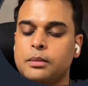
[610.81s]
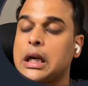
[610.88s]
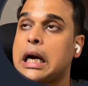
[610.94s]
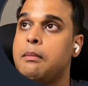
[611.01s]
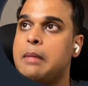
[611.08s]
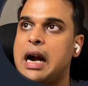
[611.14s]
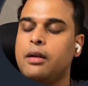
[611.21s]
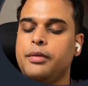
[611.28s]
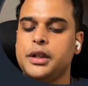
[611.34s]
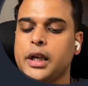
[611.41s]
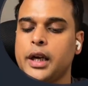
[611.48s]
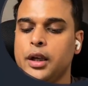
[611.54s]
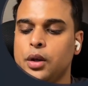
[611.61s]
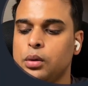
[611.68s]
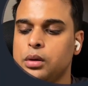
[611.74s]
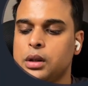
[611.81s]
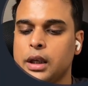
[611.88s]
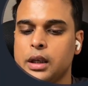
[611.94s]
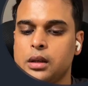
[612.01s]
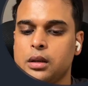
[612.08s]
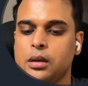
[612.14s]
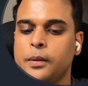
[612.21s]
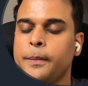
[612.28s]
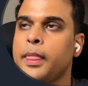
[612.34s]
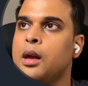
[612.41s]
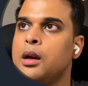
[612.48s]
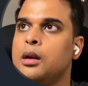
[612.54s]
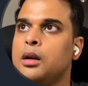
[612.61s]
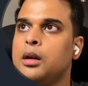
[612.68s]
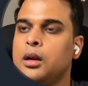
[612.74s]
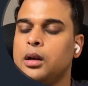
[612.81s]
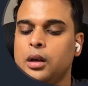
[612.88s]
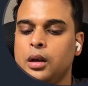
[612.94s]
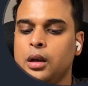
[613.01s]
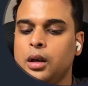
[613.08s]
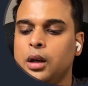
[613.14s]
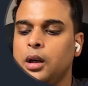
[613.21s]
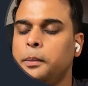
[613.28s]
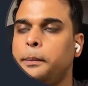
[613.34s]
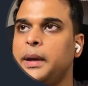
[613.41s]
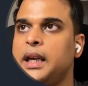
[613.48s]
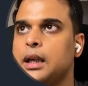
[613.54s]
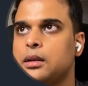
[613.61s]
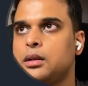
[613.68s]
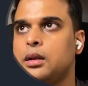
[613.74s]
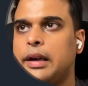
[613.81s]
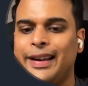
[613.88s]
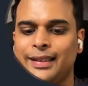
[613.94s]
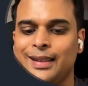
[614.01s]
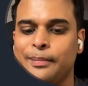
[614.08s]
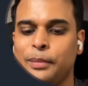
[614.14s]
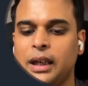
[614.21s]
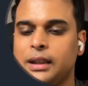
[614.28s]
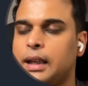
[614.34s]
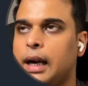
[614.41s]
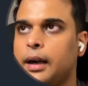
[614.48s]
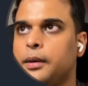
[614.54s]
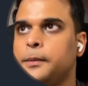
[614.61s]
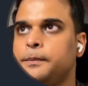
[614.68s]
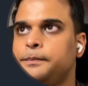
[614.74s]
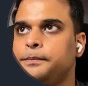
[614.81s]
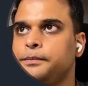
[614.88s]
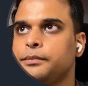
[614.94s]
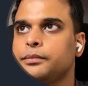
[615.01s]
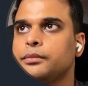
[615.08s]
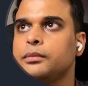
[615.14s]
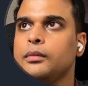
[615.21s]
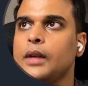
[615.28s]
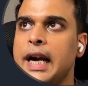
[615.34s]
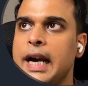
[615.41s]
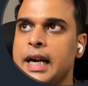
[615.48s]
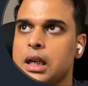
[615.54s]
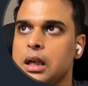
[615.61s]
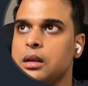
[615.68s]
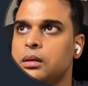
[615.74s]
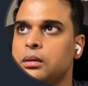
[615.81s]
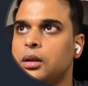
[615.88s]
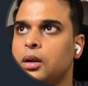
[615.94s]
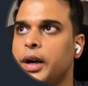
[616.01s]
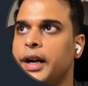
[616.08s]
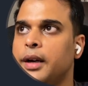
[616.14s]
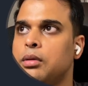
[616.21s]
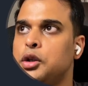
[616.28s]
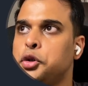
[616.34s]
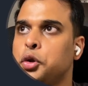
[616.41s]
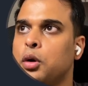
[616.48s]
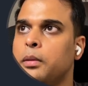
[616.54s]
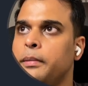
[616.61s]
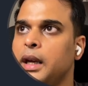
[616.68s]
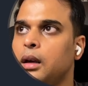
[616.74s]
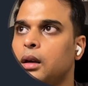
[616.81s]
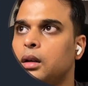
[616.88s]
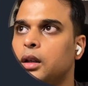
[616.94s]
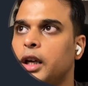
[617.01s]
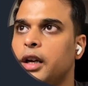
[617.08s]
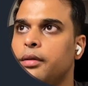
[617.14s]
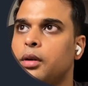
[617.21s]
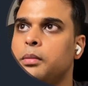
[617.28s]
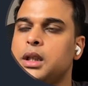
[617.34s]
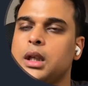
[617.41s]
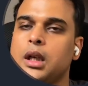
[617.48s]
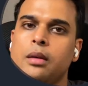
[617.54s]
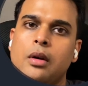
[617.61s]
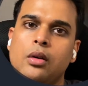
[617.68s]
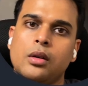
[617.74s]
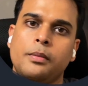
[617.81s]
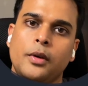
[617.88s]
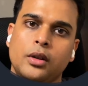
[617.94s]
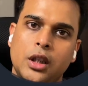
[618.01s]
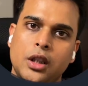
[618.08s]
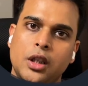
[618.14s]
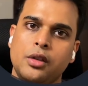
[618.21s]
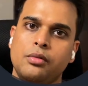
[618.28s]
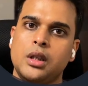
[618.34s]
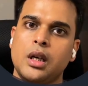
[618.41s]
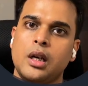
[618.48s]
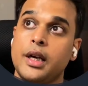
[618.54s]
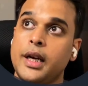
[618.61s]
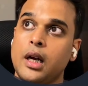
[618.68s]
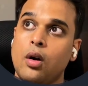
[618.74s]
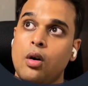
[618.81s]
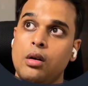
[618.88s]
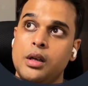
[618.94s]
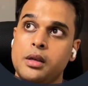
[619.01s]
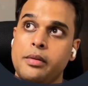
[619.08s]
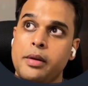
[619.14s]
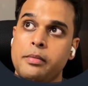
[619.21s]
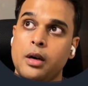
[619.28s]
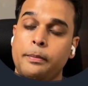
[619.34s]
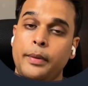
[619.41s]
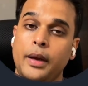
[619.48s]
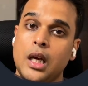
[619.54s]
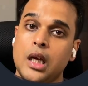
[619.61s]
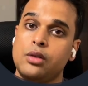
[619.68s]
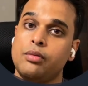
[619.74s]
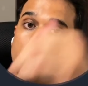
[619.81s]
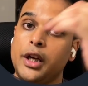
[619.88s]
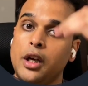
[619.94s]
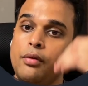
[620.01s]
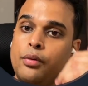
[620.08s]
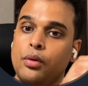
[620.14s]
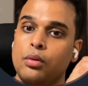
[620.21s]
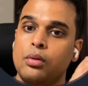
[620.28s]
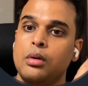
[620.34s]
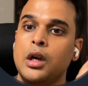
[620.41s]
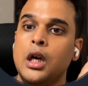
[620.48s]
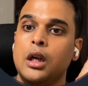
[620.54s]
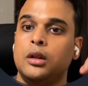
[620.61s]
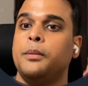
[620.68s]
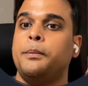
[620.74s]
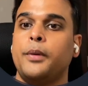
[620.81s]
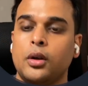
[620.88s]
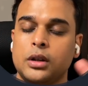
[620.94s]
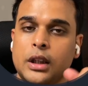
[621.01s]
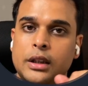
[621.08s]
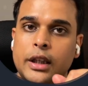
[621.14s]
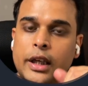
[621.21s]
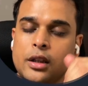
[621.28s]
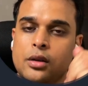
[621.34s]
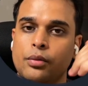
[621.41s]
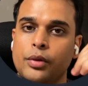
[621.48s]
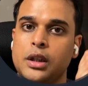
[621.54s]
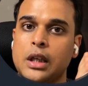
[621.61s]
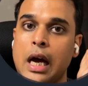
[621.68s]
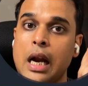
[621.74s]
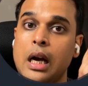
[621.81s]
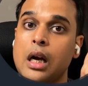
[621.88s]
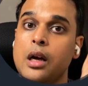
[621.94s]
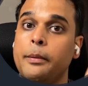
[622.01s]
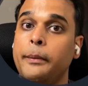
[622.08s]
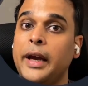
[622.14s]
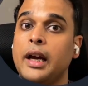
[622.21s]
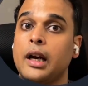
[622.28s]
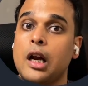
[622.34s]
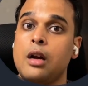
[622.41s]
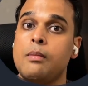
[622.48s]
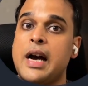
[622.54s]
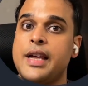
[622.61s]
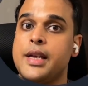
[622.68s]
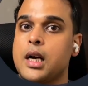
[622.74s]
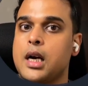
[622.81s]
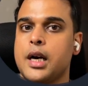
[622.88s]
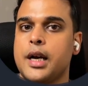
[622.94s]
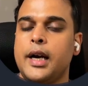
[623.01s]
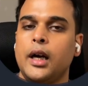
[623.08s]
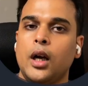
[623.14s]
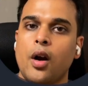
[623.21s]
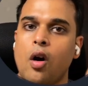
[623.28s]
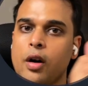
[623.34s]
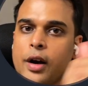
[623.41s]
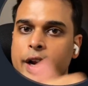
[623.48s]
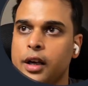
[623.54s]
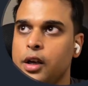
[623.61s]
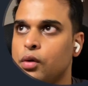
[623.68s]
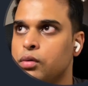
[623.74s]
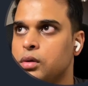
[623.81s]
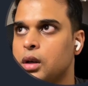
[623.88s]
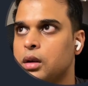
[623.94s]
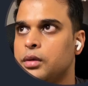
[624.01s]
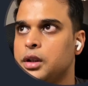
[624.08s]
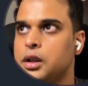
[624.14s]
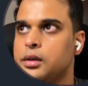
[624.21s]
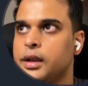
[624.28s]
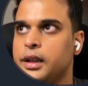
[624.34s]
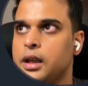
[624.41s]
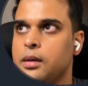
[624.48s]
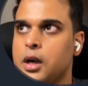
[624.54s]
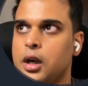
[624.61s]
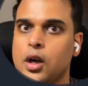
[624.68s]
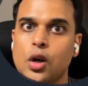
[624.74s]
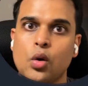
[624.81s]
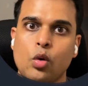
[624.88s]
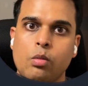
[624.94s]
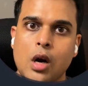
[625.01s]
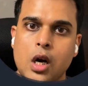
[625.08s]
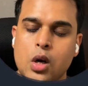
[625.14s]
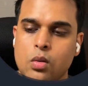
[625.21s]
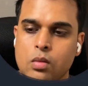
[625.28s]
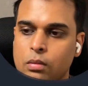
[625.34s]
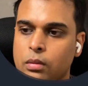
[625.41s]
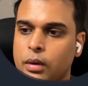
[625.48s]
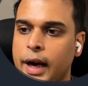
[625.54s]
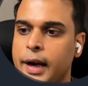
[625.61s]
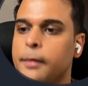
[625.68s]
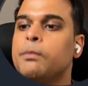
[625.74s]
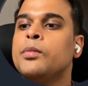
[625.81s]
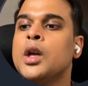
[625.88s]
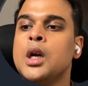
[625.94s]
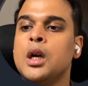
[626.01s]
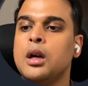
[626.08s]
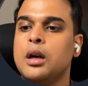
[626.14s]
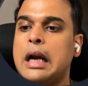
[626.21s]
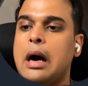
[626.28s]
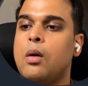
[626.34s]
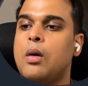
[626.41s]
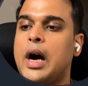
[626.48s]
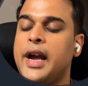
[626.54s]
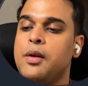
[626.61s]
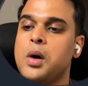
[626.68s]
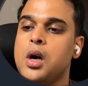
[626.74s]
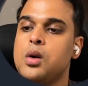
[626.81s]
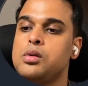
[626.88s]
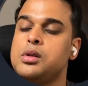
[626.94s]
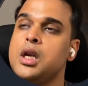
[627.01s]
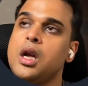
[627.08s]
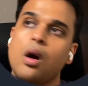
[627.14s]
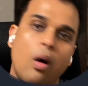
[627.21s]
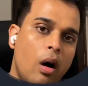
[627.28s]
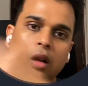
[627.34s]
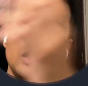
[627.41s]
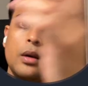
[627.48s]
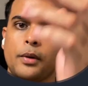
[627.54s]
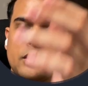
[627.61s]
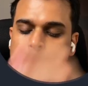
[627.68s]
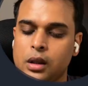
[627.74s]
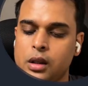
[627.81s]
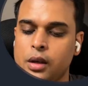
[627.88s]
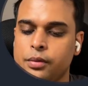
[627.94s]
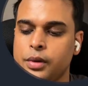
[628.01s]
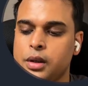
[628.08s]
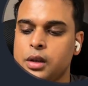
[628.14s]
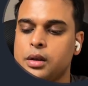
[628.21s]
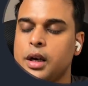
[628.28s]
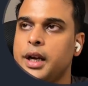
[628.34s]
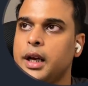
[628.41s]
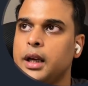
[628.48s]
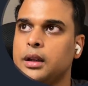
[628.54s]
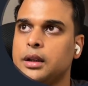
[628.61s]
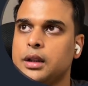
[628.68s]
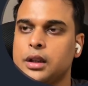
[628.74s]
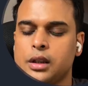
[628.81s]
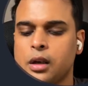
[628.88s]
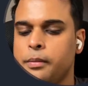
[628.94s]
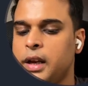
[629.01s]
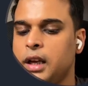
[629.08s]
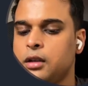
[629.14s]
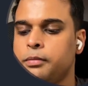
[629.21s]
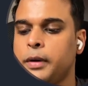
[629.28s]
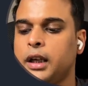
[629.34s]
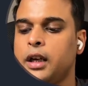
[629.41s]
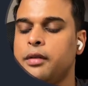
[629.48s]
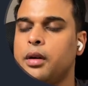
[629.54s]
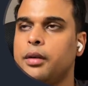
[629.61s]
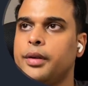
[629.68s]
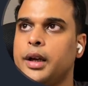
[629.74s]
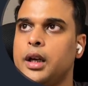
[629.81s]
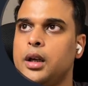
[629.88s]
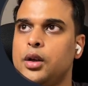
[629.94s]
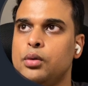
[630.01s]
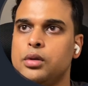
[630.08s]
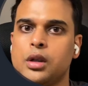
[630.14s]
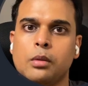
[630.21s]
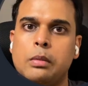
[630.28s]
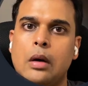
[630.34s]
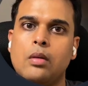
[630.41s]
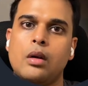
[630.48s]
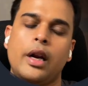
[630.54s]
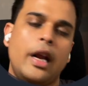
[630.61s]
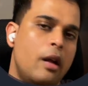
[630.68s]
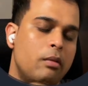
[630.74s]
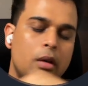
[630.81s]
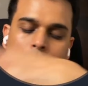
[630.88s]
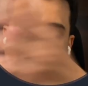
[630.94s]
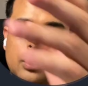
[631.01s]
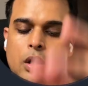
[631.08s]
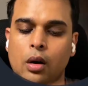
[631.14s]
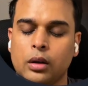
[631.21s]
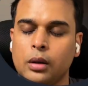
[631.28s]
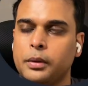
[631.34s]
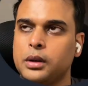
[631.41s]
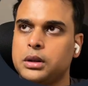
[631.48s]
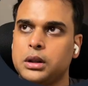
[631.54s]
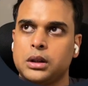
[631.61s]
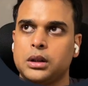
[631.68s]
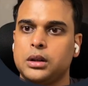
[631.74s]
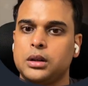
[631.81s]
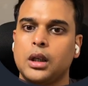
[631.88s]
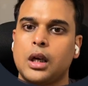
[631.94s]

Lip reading: The command which I use is ps, as simple as that. Enter. It will show me the information about the processes which are running. Always remember, PS will give you the processes which are being run by the current logged in user, which is nothing but your Ubuntu, right? Now, I want to see all the processes which is running in the system, irrespective of any user boundary. I want to see all the processes.